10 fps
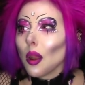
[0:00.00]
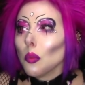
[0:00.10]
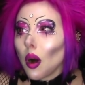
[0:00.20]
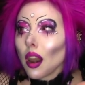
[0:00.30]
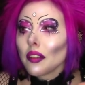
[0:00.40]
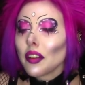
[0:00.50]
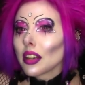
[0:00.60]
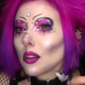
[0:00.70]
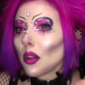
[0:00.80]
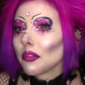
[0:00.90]
And while I've
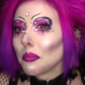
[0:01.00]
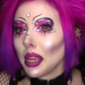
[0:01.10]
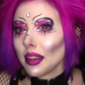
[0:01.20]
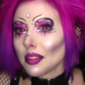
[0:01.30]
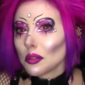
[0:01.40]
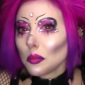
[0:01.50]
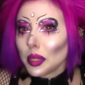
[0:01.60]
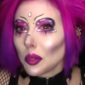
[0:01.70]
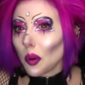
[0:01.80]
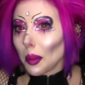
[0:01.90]
had a lot of pink, it's all
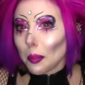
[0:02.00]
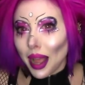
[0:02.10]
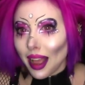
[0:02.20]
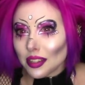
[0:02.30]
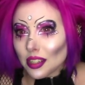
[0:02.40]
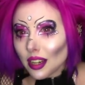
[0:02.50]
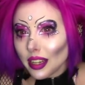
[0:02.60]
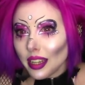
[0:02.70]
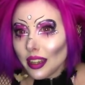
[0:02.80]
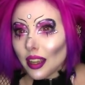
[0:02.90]
been quite
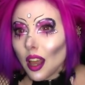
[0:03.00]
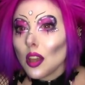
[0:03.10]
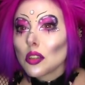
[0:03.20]
pastel-y,